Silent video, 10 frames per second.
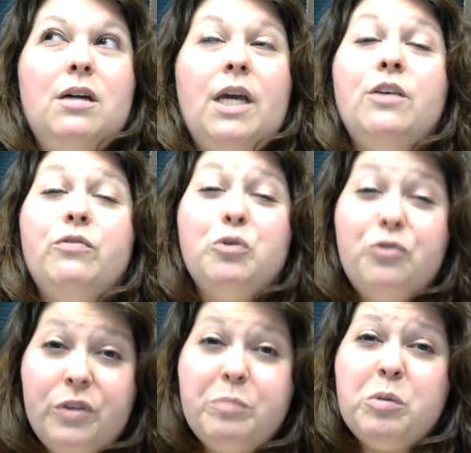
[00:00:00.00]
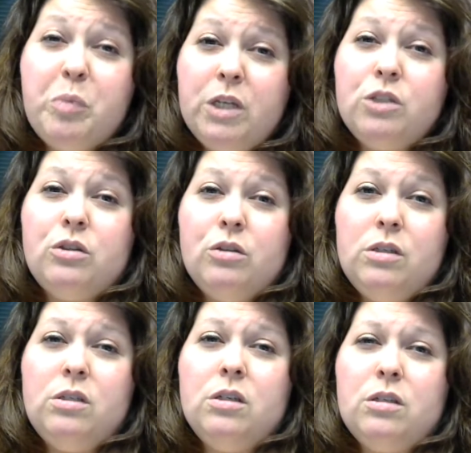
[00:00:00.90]
And if you flip to page
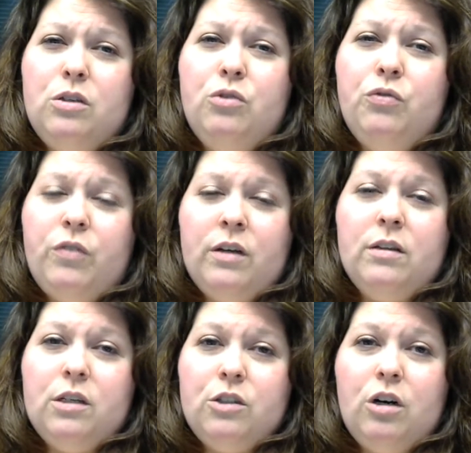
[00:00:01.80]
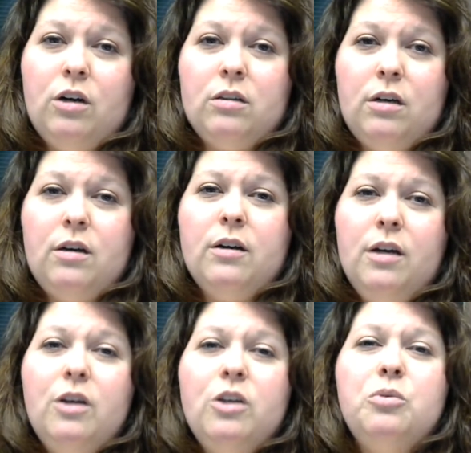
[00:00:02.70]
36 and you find that chart there,
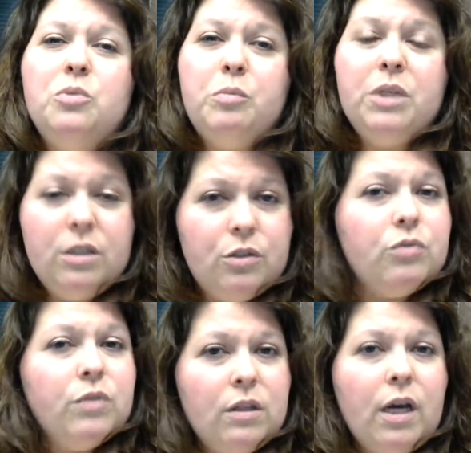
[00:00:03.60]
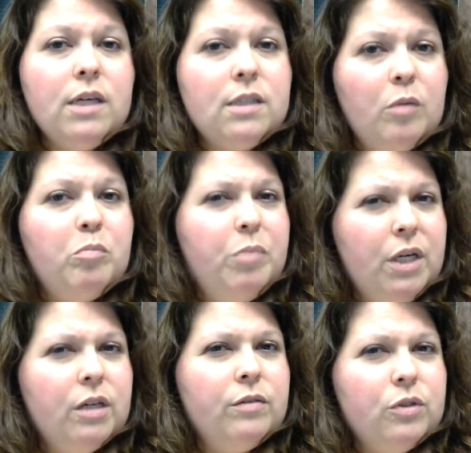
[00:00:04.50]
you will begin to realize how
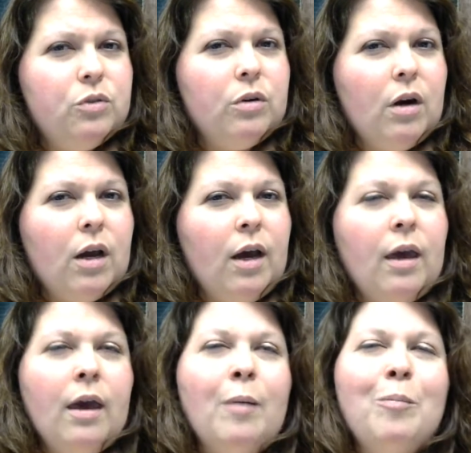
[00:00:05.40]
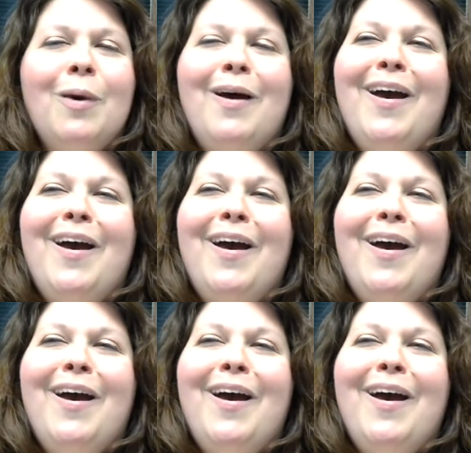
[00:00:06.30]
big of a dork I am.